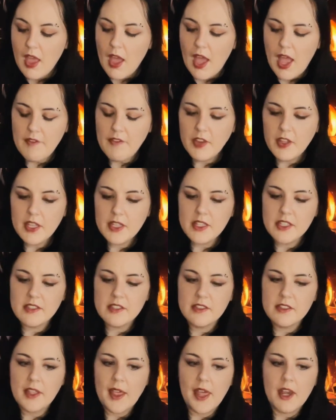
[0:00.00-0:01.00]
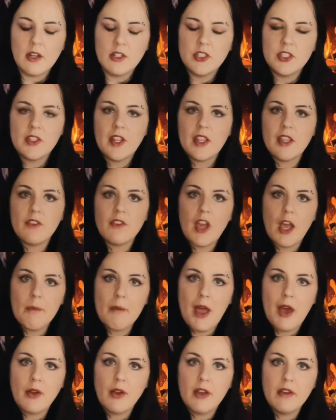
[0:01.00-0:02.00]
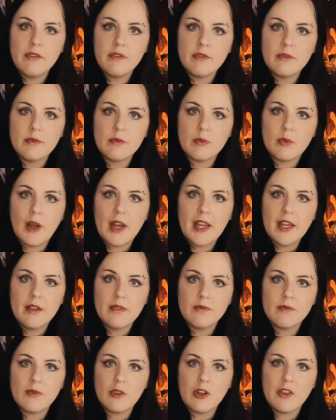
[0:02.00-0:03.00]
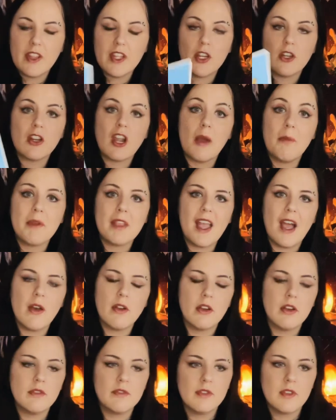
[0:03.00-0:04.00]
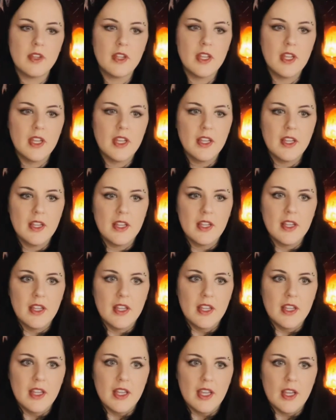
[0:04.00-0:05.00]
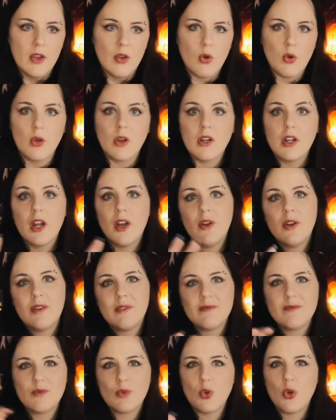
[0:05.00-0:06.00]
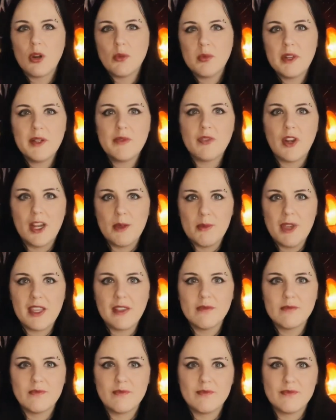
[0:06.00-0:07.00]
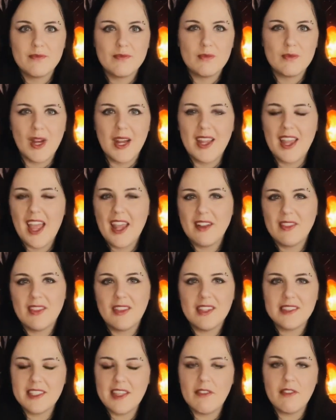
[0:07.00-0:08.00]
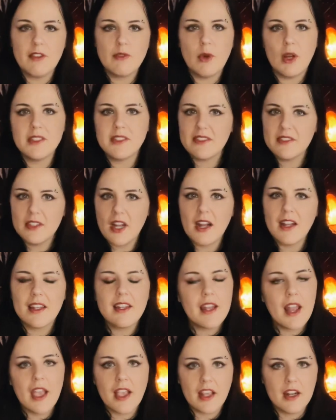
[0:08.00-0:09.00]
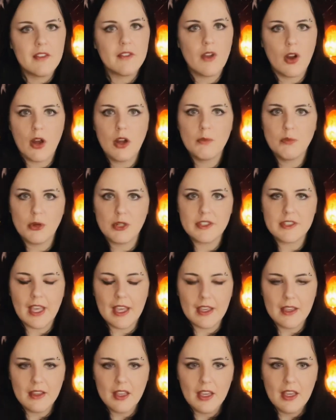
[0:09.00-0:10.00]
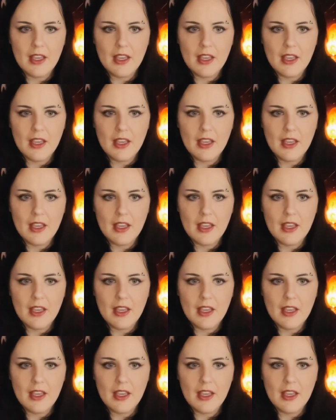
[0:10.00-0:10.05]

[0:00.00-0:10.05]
I feel like this is the energy that you've come out of, right? Or that you're coming out of, or reframing, right? At the seven of wands, it's not a negative card per se.